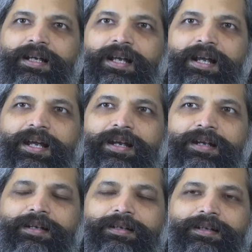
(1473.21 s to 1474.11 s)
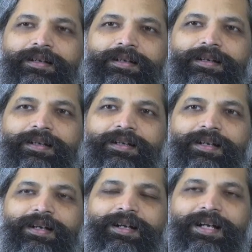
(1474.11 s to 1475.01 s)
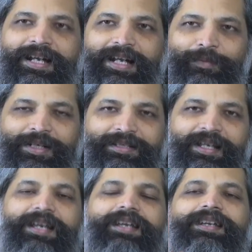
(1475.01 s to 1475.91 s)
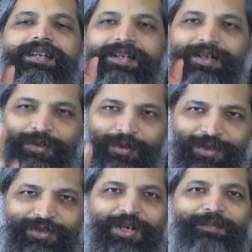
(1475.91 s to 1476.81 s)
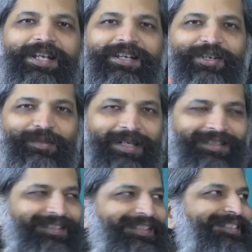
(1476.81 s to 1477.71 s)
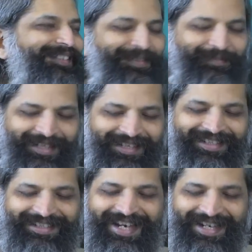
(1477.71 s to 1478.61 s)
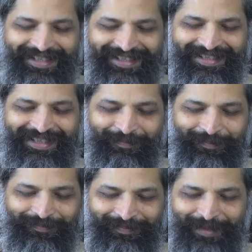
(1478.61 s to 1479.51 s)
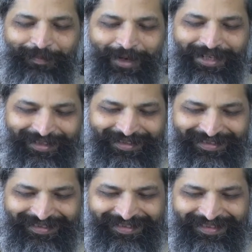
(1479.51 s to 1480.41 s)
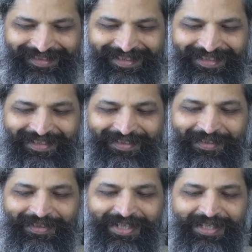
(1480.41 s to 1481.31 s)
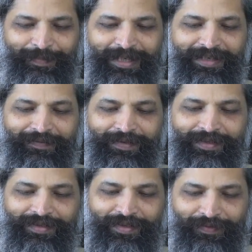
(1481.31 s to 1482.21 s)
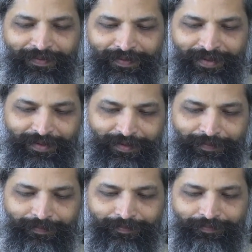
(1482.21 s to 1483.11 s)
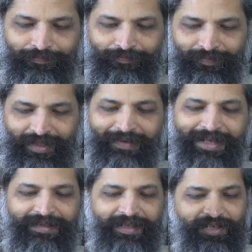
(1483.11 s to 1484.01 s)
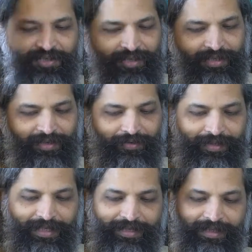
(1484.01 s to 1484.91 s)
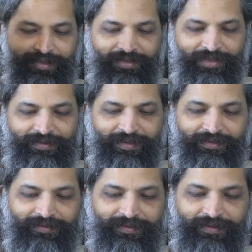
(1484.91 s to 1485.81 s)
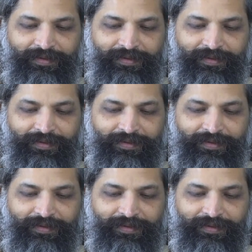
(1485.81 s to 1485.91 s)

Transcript: And again I will say, do not stop taking your medicines, but understand the point. So she's speaking first of vaccination and all that, and then she says,